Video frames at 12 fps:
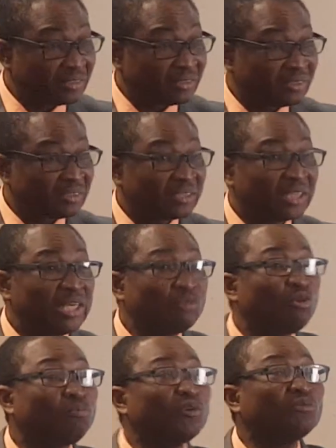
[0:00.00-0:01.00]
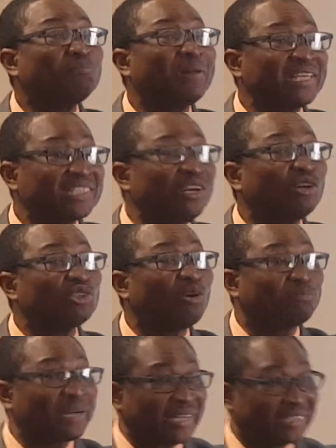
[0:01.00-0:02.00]
He will put blessing on your
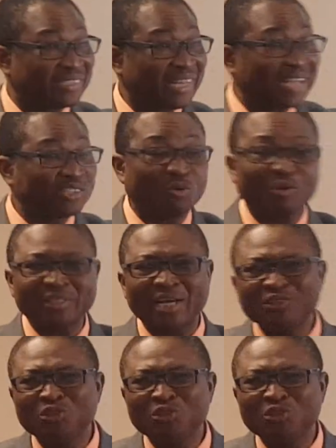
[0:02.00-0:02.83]
bread and your water.